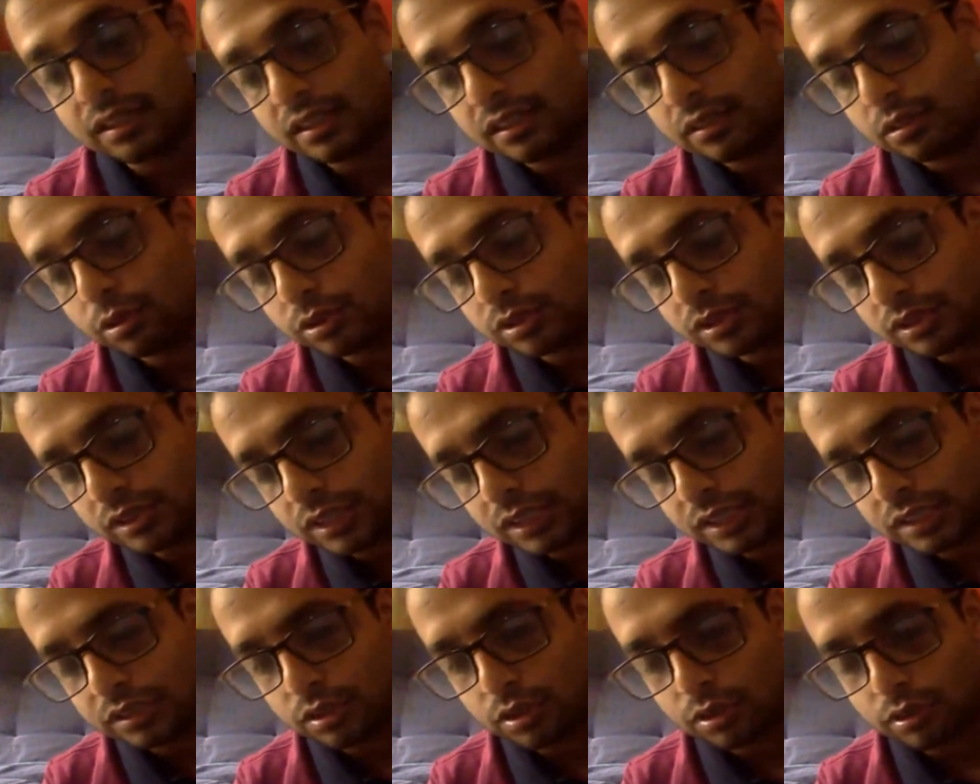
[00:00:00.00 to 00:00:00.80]
those
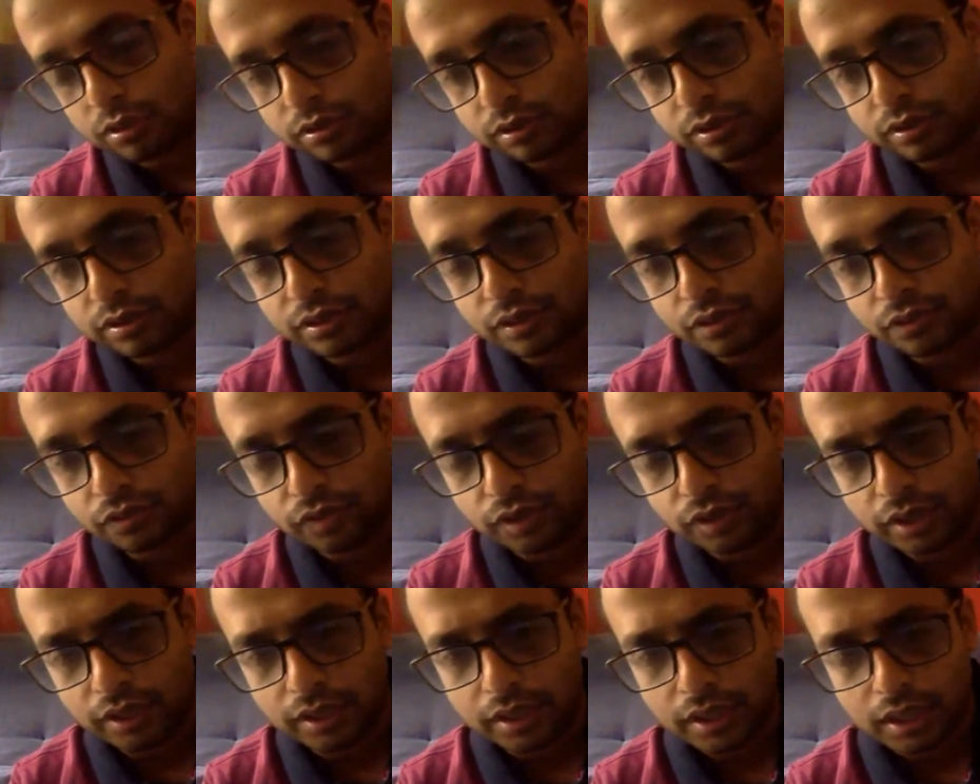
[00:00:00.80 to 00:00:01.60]
days also
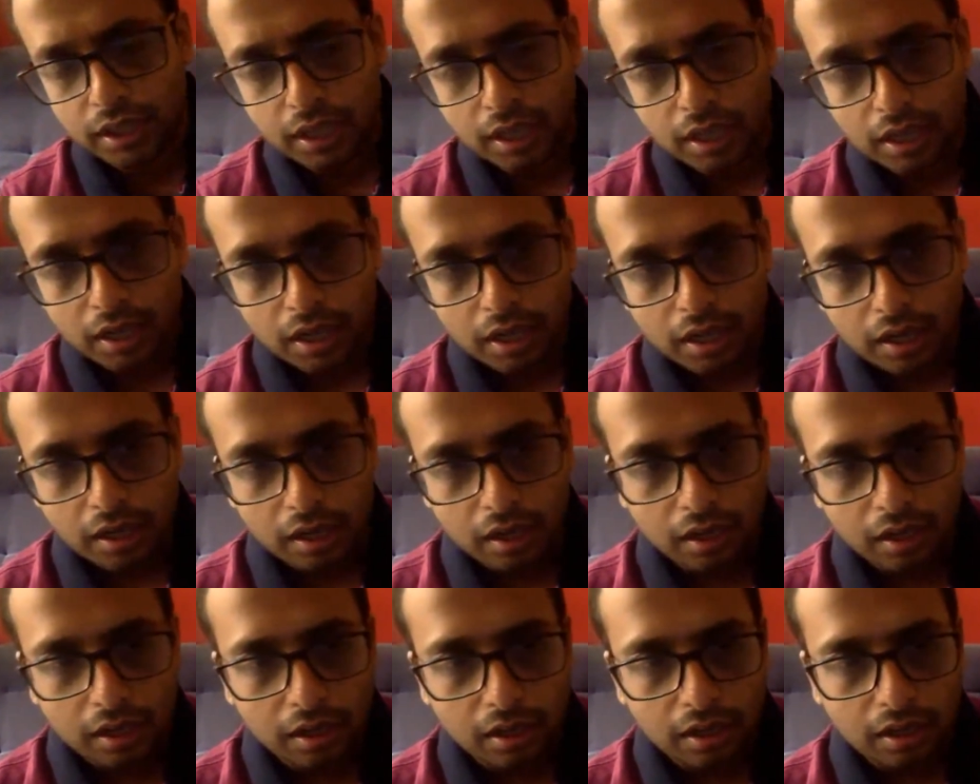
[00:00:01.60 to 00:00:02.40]
suffered,
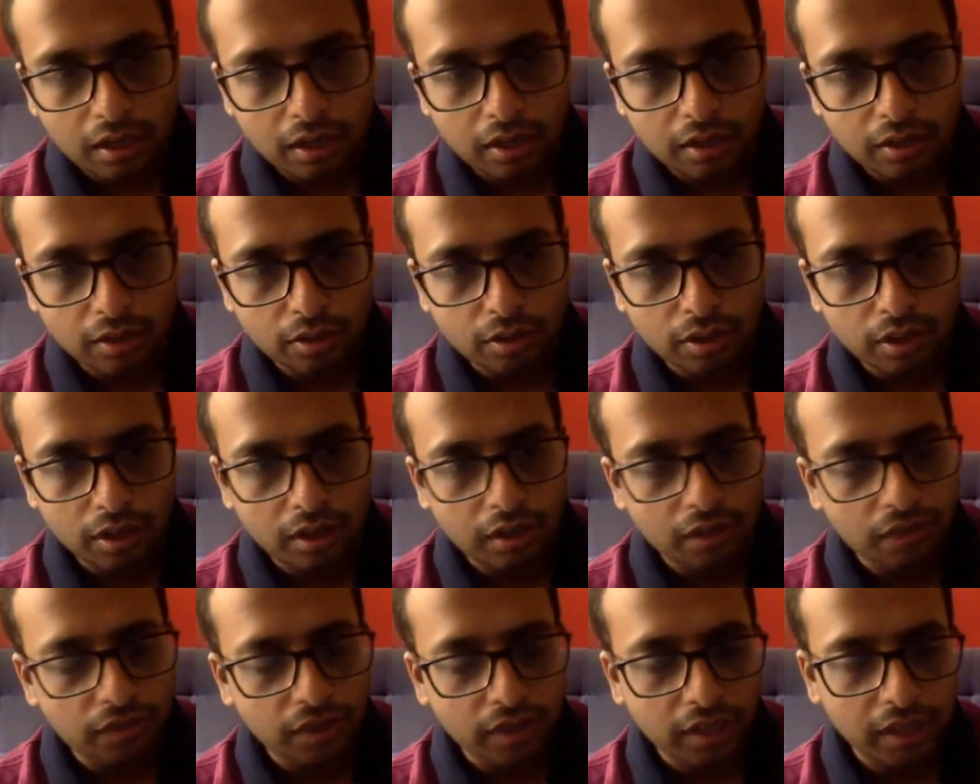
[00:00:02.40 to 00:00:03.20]
a
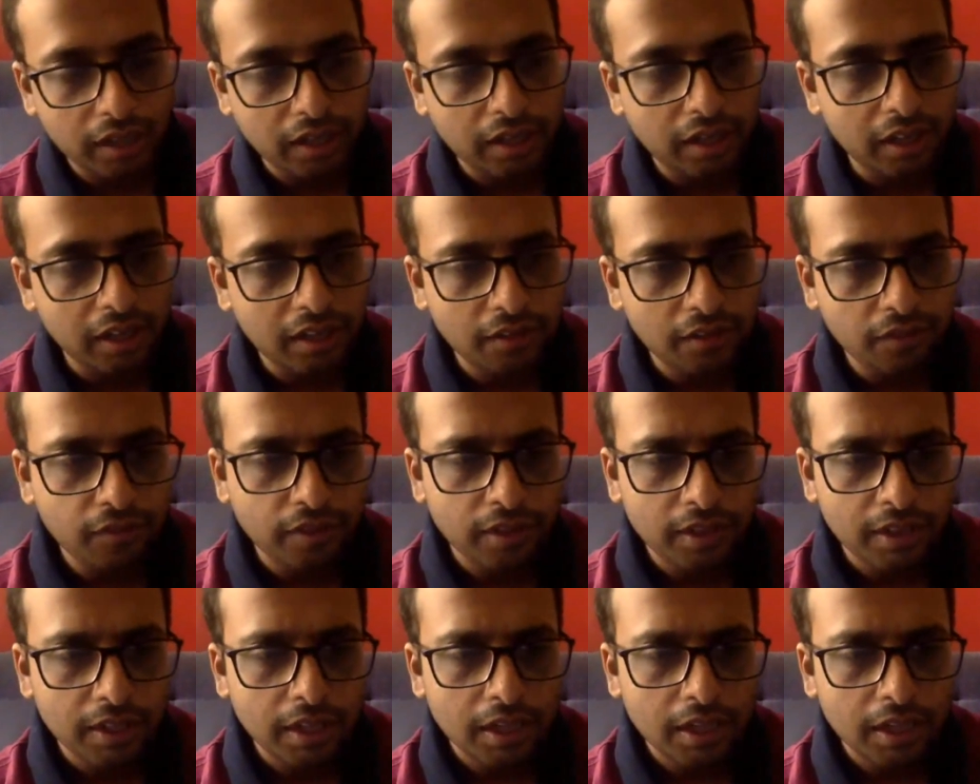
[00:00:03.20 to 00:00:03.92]
difficult life.